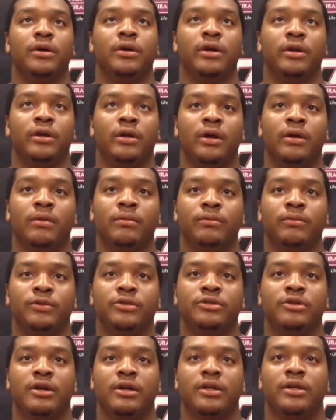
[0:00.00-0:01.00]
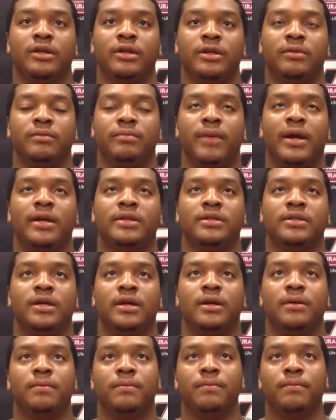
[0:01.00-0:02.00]
And we're trying to get back to
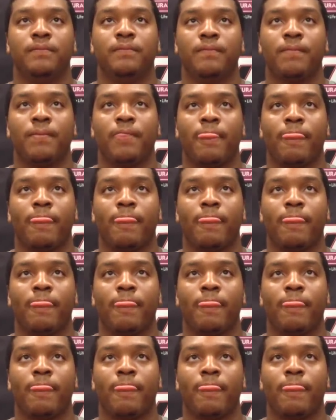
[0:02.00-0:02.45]
that.